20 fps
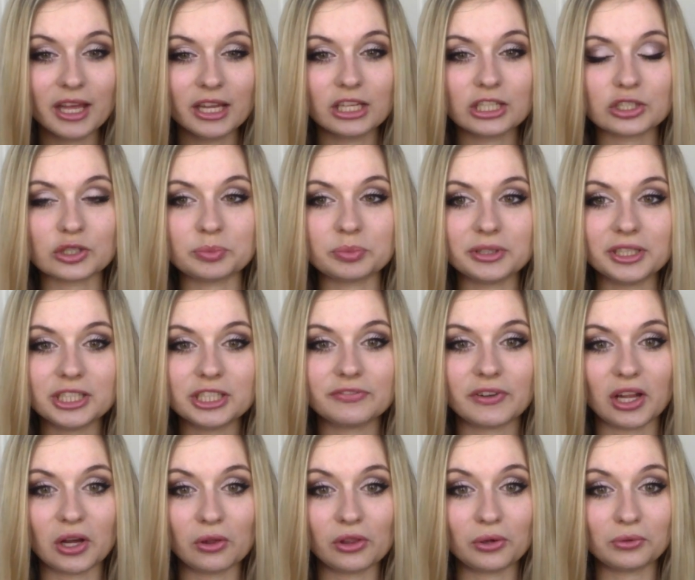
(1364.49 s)
so please
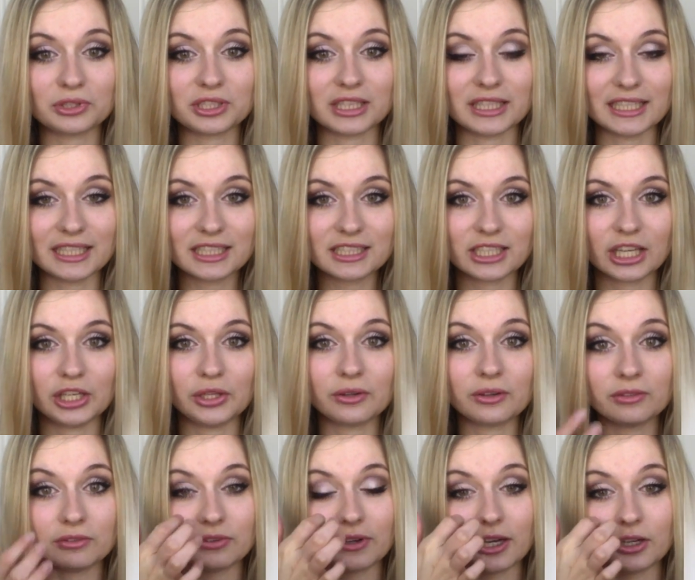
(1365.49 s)
follow those links and you
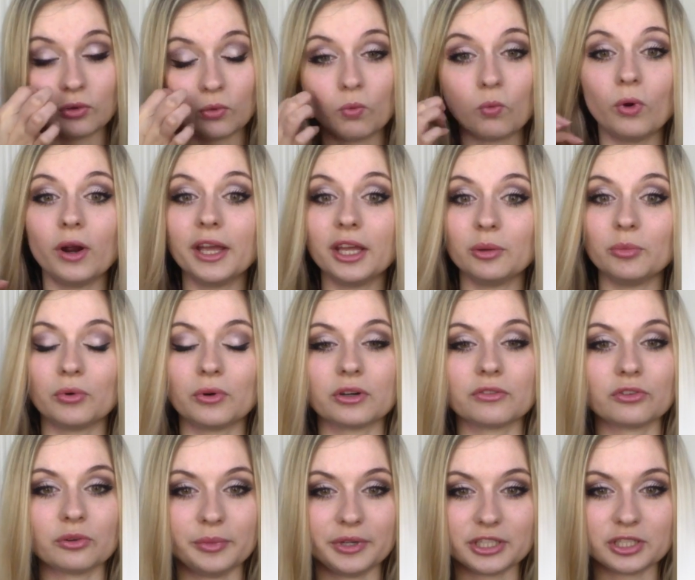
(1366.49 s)
can find way more
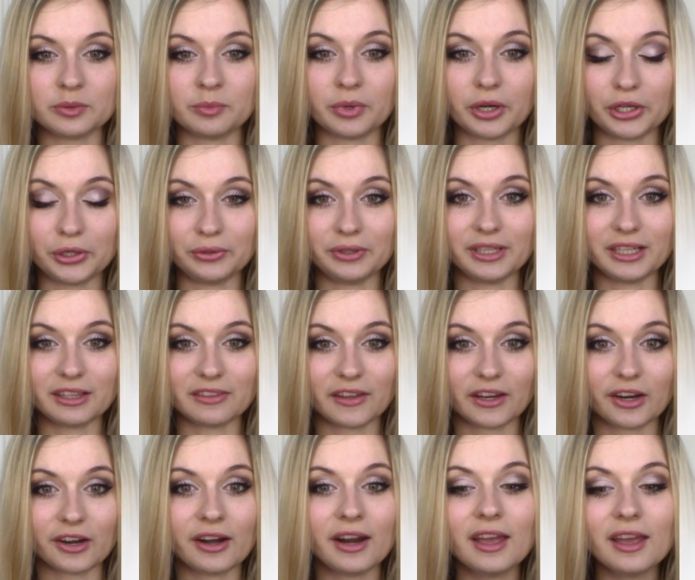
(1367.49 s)
information about Younique
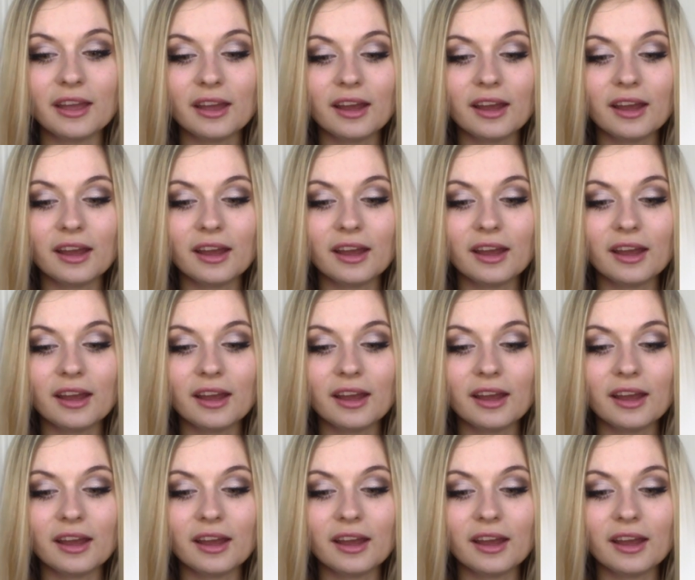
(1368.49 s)
there.